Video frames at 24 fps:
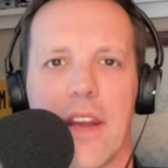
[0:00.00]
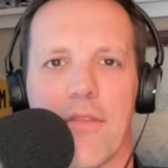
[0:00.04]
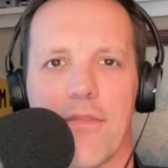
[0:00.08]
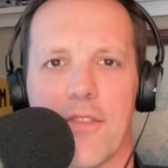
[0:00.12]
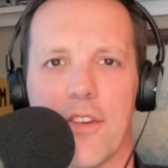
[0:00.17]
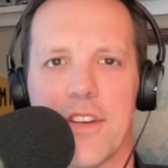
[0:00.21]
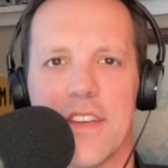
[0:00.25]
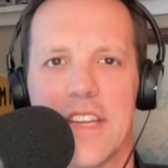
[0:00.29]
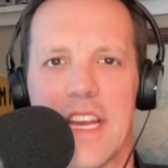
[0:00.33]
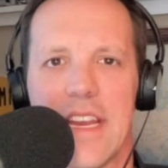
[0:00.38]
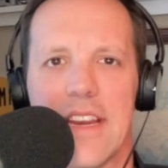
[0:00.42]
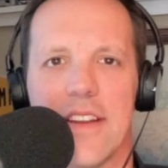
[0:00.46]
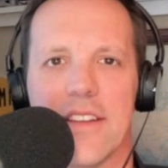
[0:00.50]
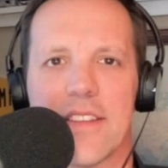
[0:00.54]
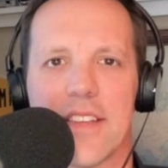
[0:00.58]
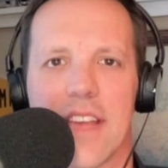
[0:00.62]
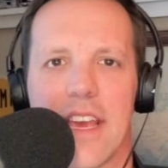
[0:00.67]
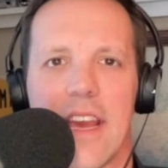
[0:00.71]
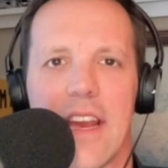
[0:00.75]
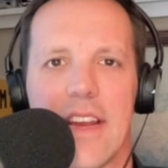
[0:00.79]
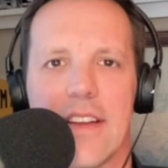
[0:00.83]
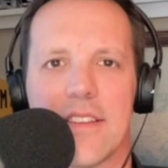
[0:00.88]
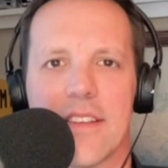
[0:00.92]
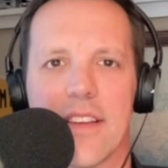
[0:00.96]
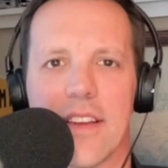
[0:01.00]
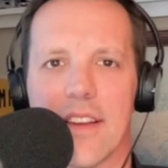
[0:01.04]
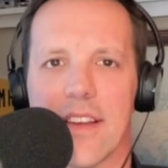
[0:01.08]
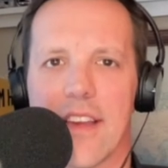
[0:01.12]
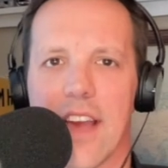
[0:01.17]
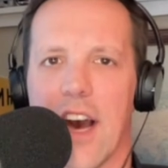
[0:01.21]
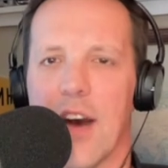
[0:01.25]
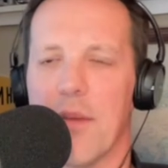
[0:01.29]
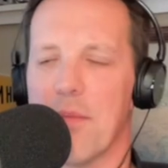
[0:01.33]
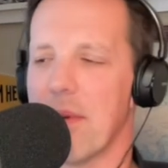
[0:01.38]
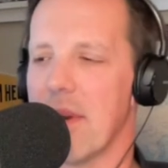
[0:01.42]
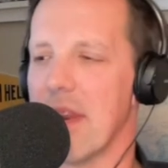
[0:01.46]
for Dennis Gates and
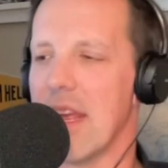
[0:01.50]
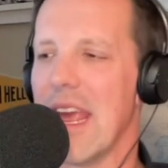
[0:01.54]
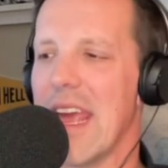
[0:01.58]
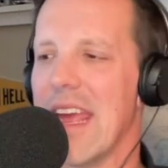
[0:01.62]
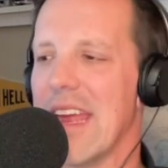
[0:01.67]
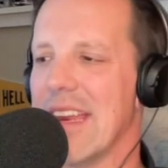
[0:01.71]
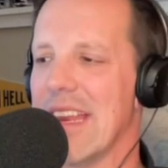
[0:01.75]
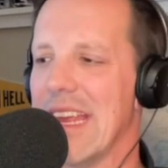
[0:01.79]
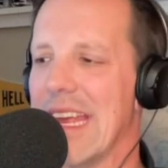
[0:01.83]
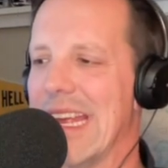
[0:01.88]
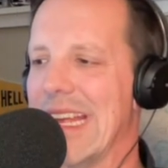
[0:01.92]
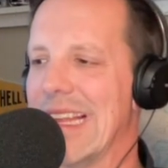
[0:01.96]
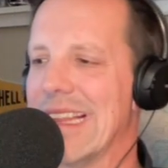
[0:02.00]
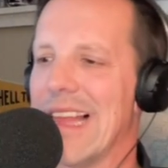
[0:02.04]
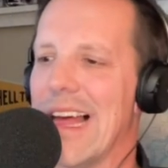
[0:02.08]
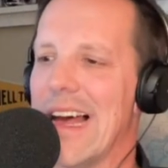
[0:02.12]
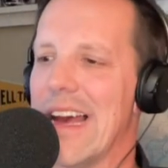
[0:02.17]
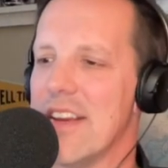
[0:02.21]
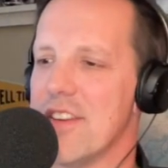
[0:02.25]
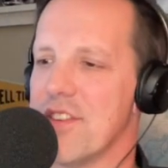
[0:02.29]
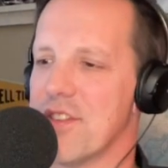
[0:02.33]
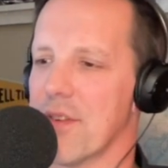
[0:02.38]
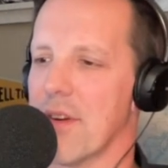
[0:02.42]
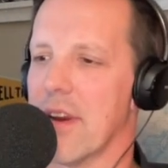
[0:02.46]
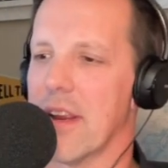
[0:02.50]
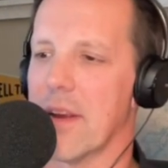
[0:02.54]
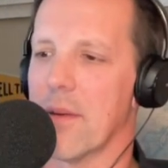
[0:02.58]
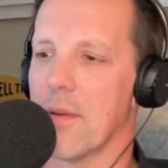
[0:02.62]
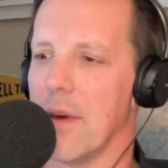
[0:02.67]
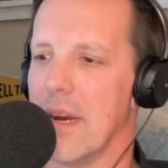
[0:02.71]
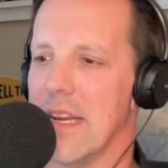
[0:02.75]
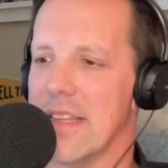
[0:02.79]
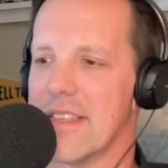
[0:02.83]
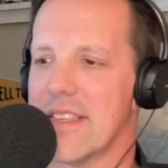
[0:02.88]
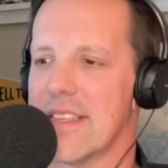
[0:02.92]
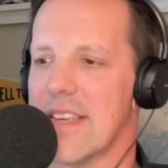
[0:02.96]
company and Eli
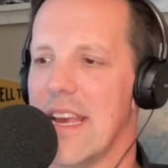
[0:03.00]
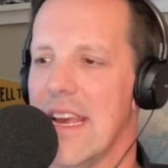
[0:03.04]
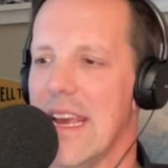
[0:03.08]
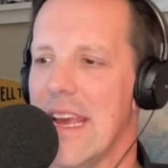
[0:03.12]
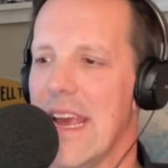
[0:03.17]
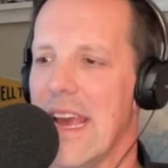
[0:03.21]
Drinkwitz